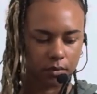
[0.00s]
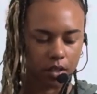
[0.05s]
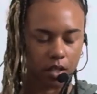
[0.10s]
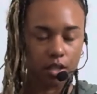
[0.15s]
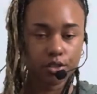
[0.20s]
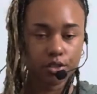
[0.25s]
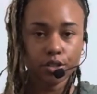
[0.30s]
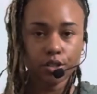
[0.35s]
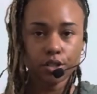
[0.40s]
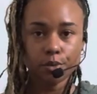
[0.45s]

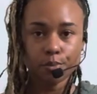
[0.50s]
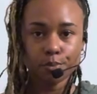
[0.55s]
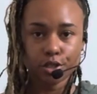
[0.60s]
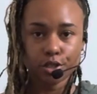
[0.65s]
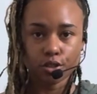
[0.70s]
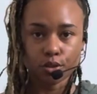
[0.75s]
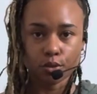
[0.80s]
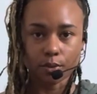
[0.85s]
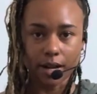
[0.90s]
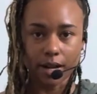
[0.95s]
So you can put
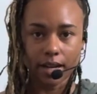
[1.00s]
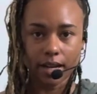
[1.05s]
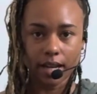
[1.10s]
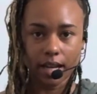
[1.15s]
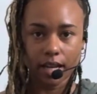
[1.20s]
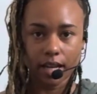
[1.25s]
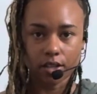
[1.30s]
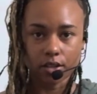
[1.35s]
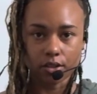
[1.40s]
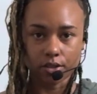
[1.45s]
your right
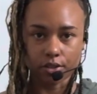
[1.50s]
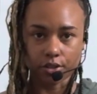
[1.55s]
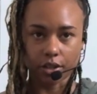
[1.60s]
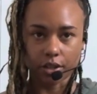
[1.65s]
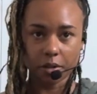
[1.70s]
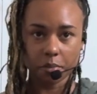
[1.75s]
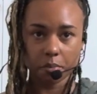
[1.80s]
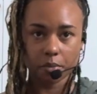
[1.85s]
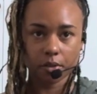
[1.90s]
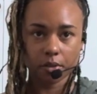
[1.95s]
hand on your
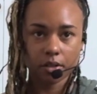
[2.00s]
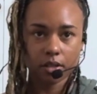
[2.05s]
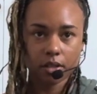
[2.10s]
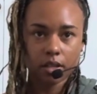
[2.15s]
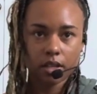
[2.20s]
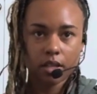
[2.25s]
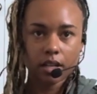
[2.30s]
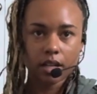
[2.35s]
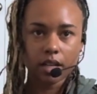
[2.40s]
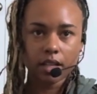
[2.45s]
hip,
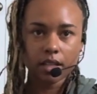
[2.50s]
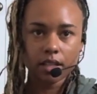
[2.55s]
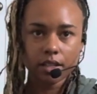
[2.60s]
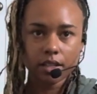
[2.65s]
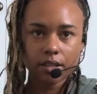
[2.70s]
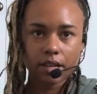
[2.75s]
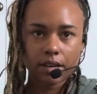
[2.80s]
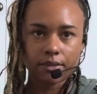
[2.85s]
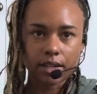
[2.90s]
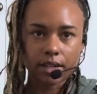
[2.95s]
kind of like you
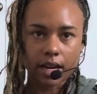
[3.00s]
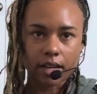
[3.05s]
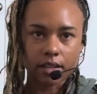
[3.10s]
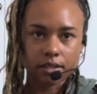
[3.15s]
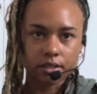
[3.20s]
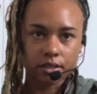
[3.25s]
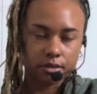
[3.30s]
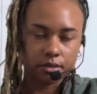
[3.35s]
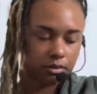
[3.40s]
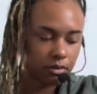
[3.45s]
have an
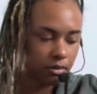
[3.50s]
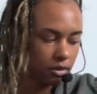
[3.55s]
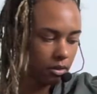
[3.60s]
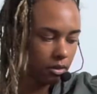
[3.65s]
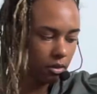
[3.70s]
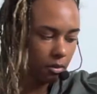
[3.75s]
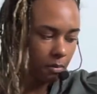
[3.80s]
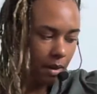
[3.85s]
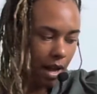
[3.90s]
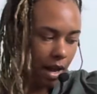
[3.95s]
attitude. So
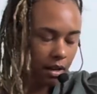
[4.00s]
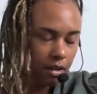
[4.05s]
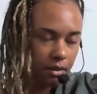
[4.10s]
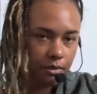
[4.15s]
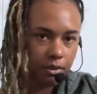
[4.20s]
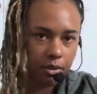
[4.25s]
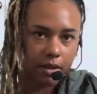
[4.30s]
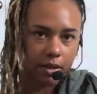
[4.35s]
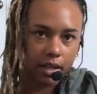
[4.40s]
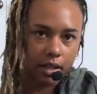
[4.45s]
the back of
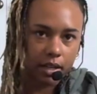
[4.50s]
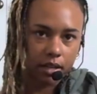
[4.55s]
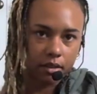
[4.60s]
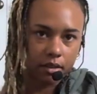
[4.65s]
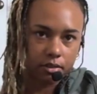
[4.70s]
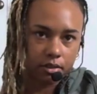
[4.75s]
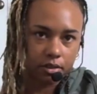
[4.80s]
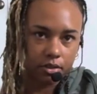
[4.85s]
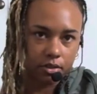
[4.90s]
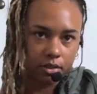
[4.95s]
your right hand
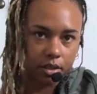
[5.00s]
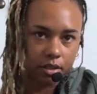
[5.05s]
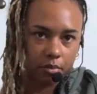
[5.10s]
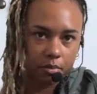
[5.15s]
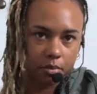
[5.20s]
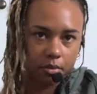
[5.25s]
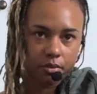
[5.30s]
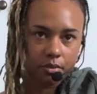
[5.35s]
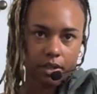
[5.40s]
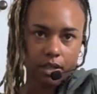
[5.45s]
goes on your hip,
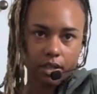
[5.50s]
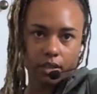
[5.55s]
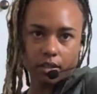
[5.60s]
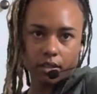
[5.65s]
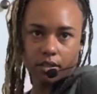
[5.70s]
right?